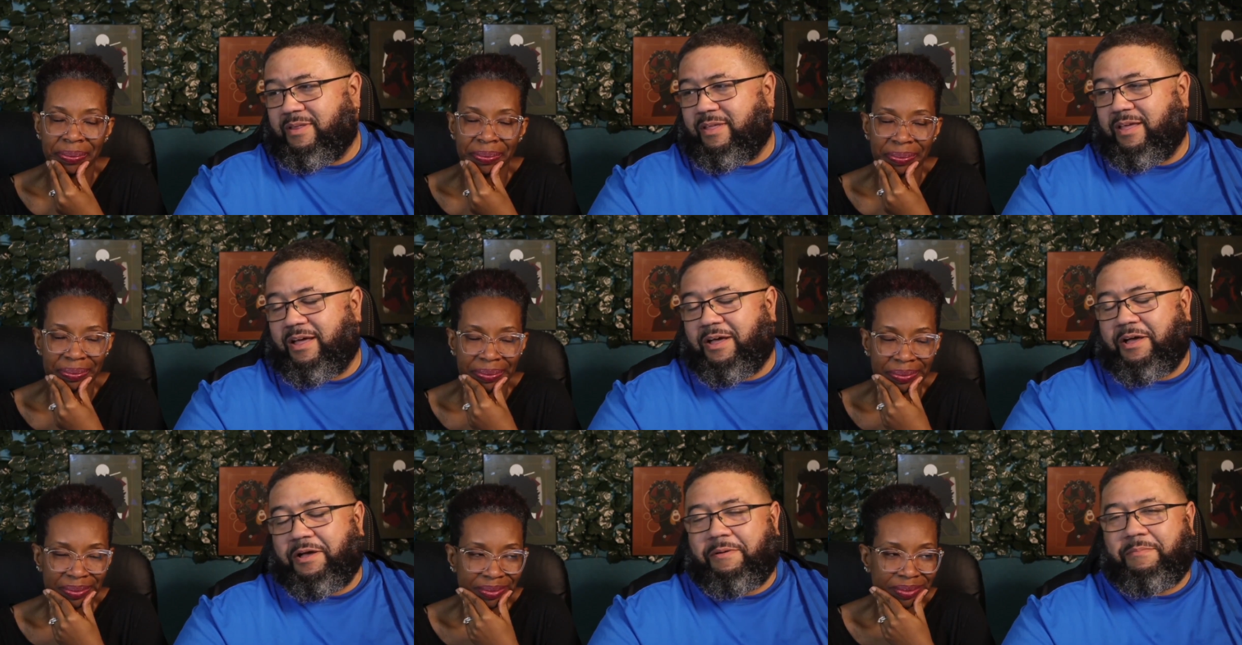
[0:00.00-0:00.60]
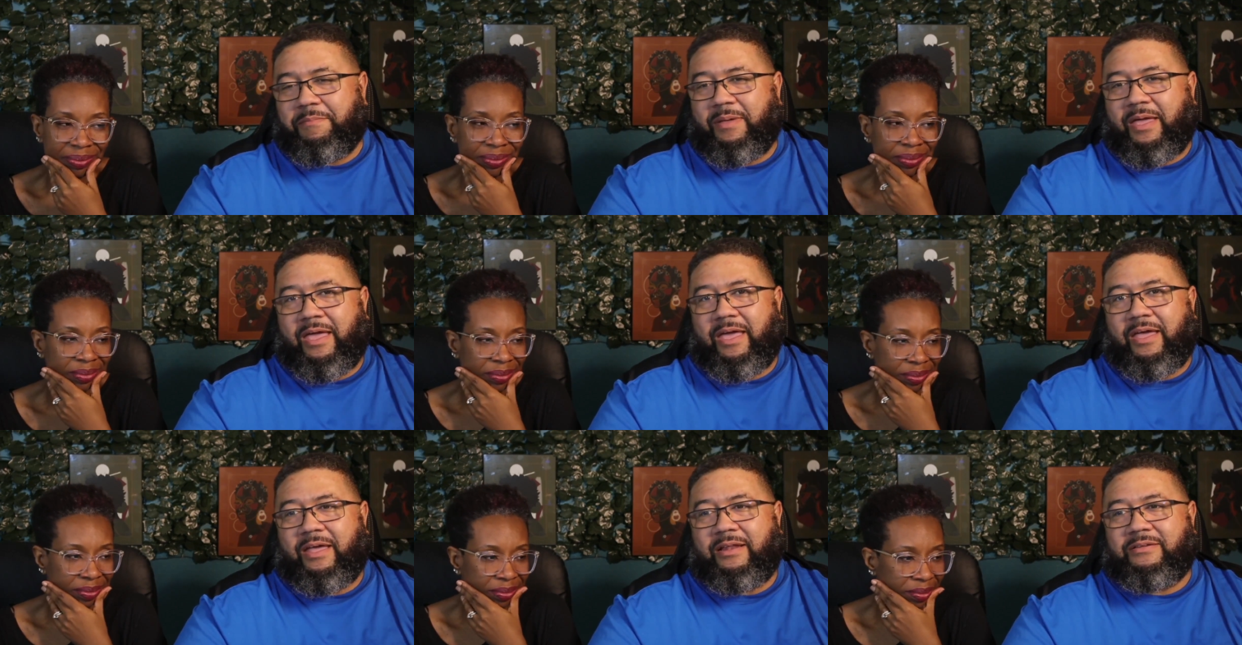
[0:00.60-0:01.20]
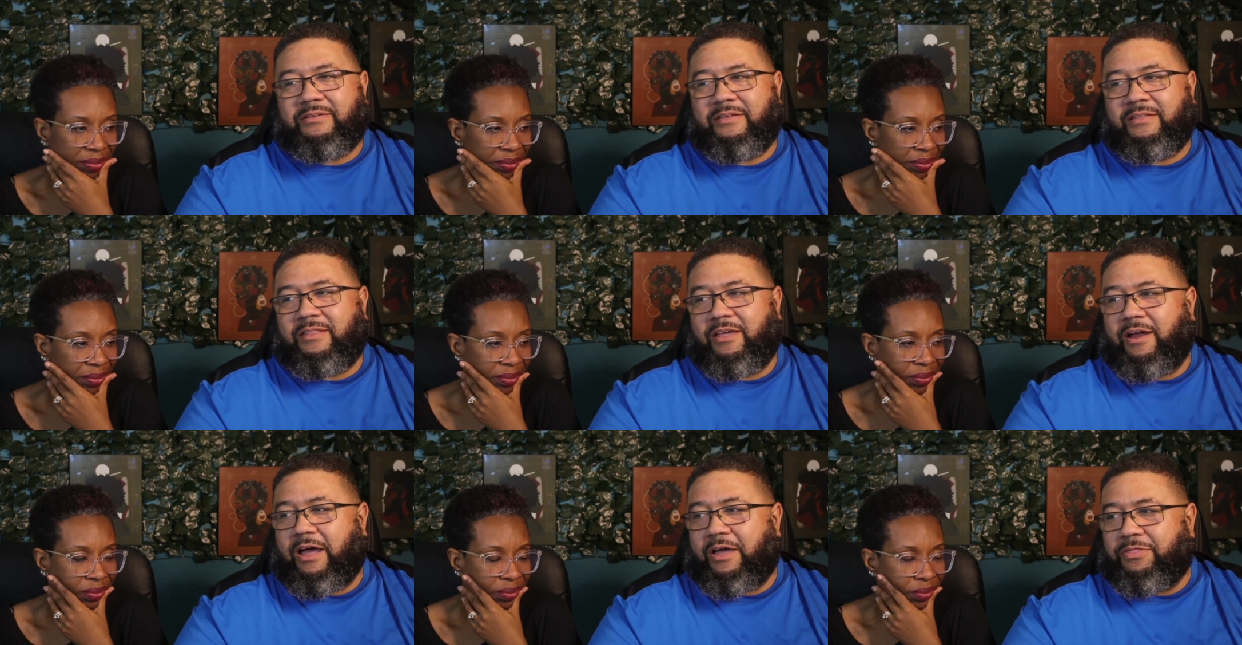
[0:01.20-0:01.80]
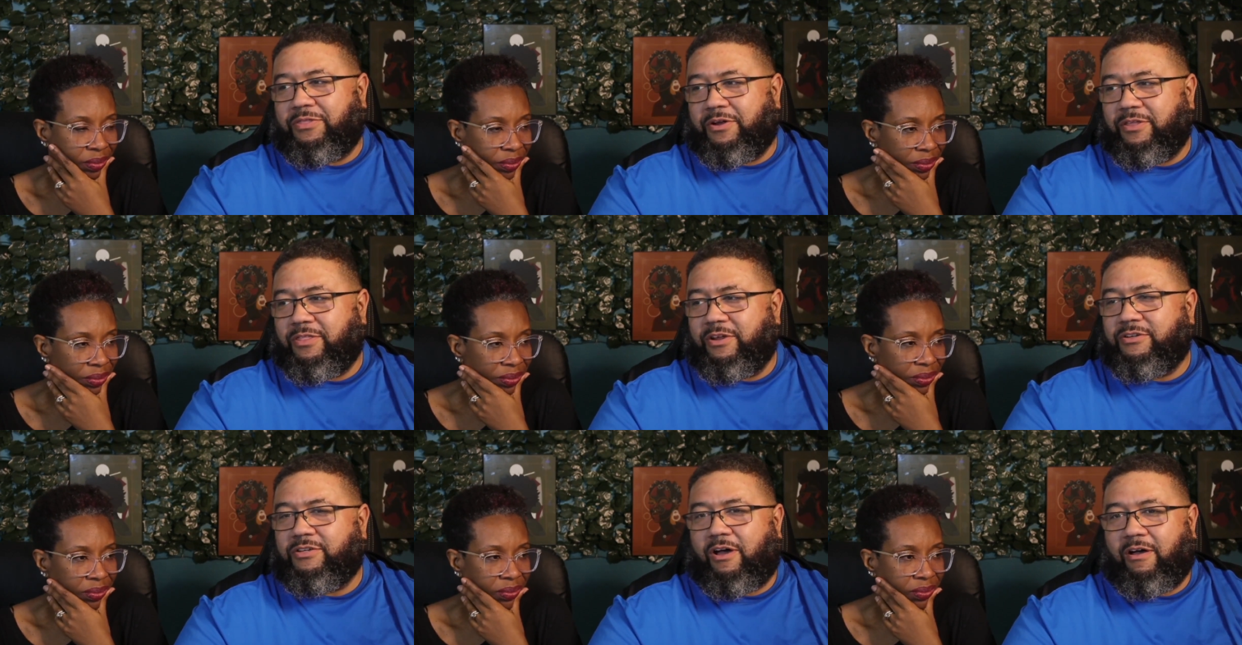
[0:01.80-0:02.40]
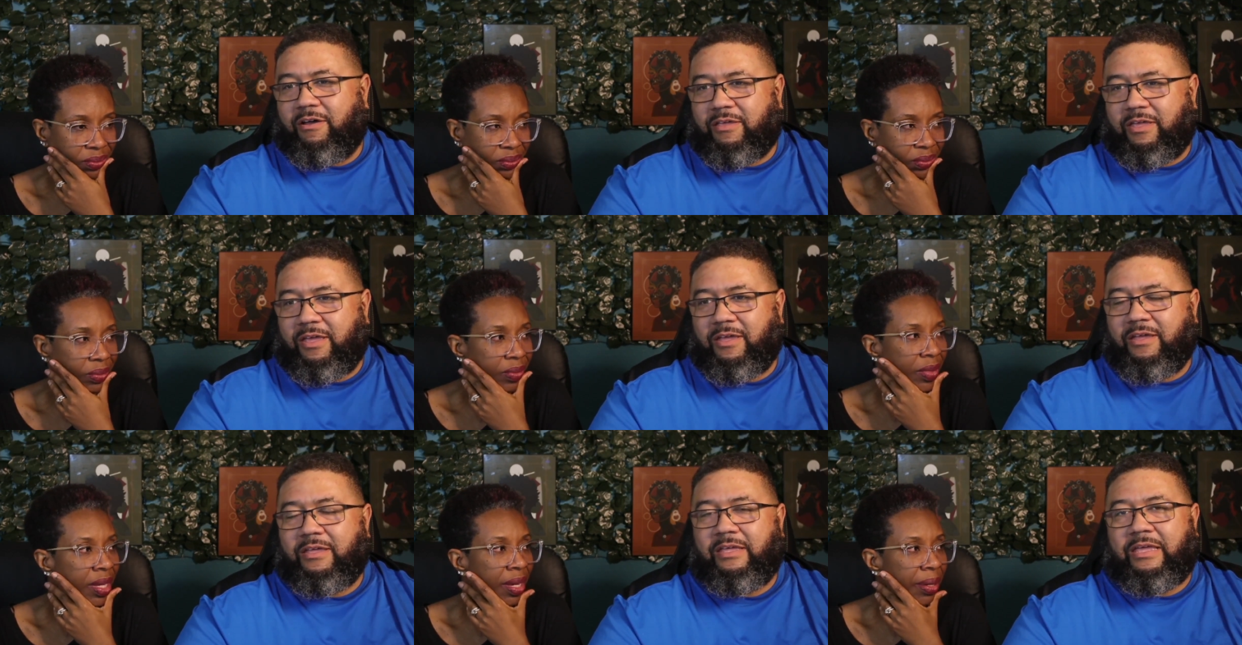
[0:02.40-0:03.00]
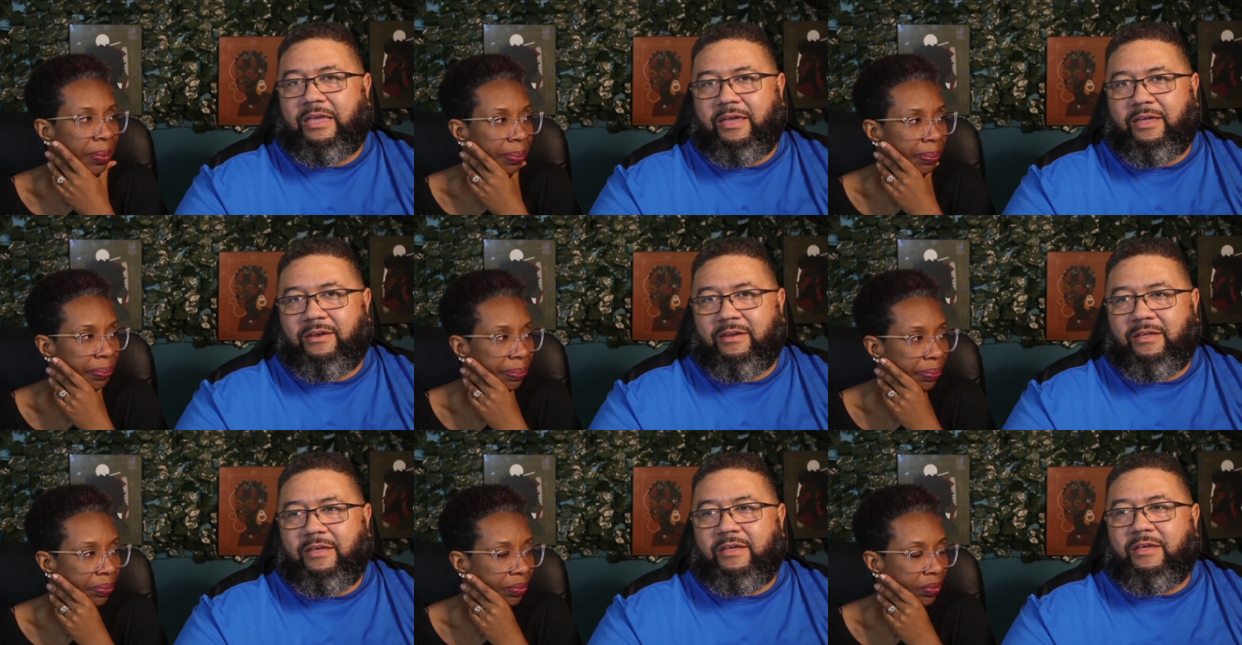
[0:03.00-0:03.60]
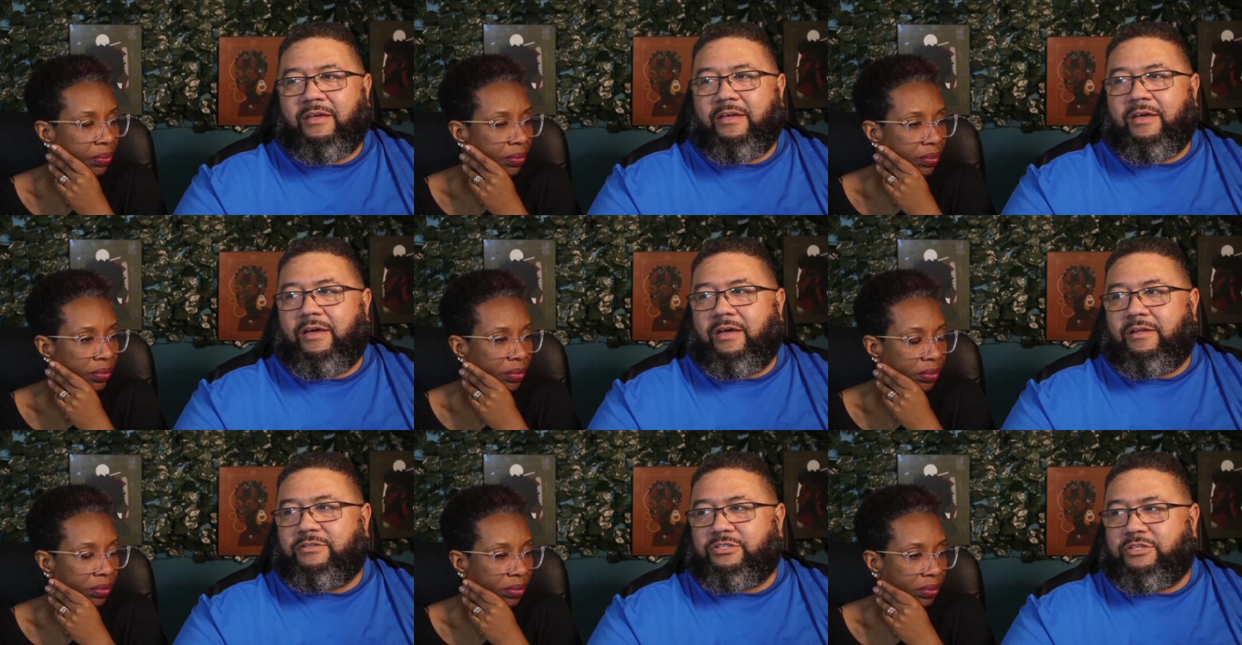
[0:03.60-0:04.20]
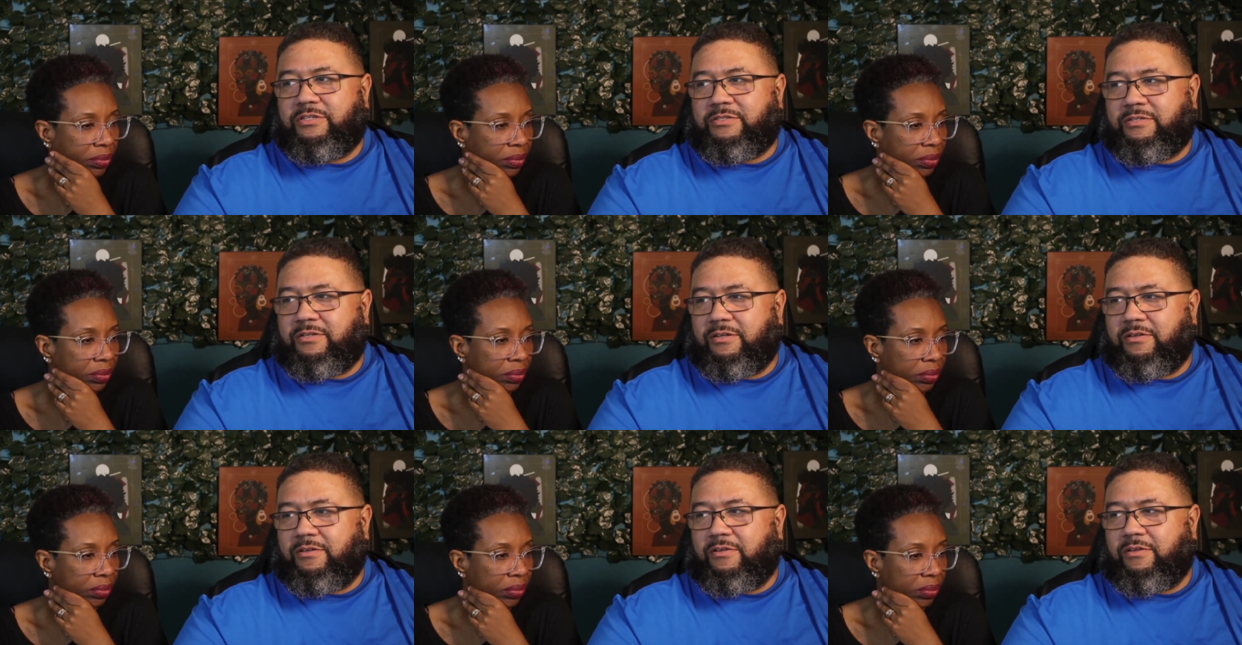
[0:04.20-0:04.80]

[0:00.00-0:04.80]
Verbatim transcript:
Speaker 1: Mm-hmm. And they're out there and they're talking again, just